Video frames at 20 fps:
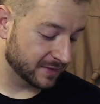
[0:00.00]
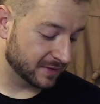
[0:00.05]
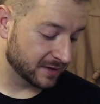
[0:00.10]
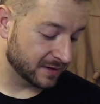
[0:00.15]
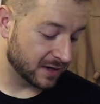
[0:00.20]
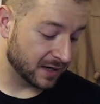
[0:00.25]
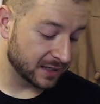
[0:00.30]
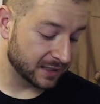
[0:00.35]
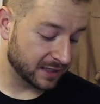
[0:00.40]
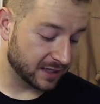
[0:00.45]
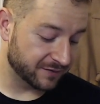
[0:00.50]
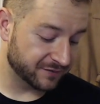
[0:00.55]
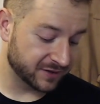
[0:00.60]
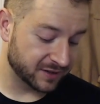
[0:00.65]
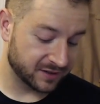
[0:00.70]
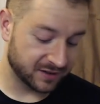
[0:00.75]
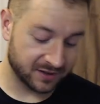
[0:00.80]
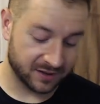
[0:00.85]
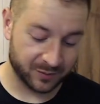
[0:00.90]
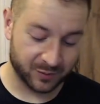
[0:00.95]
love
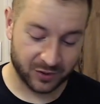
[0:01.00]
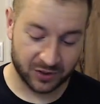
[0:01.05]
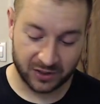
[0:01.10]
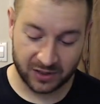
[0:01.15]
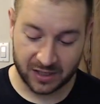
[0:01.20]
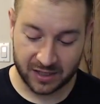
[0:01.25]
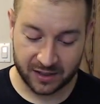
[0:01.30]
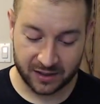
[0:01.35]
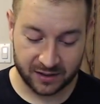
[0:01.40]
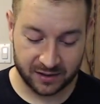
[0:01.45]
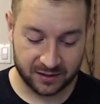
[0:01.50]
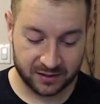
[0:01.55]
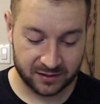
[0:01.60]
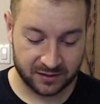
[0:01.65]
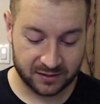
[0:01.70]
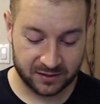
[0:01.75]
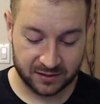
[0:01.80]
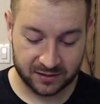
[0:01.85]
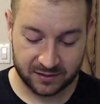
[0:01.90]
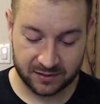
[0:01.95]
it. I put a lot of
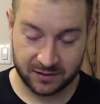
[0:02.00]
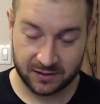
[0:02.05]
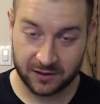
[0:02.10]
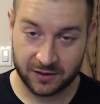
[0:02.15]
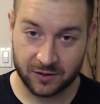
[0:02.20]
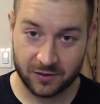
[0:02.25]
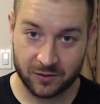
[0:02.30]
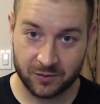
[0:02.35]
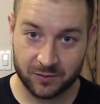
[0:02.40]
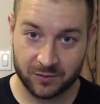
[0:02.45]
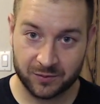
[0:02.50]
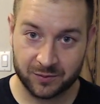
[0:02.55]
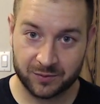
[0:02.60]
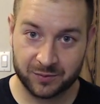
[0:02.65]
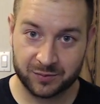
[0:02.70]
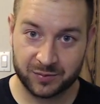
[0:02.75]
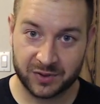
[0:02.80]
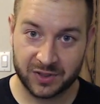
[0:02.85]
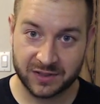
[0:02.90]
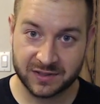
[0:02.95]

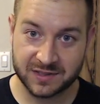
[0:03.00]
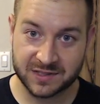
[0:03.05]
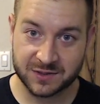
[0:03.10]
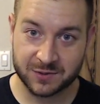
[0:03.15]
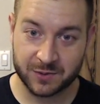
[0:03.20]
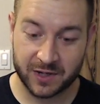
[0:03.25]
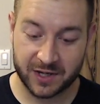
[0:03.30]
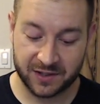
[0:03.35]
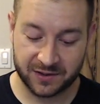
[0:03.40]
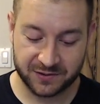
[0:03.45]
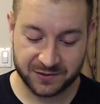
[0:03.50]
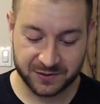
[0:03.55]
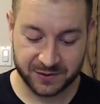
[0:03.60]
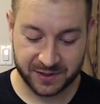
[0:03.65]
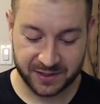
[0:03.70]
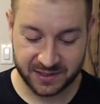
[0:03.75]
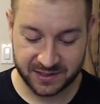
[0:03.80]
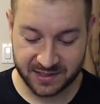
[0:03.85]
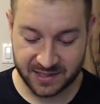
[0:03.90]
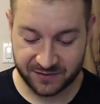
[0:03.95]
blood and sweat into
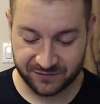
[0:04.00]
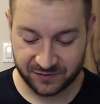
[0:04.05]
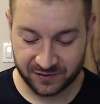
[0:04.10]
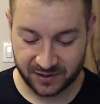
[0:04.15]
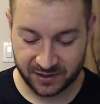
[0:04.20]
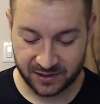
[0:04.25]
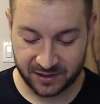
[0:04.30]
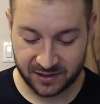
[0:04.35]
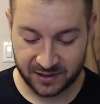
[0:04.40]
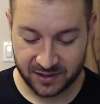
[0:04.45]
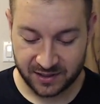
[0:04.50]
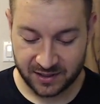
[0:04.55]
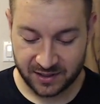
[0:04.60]
it. It definitely,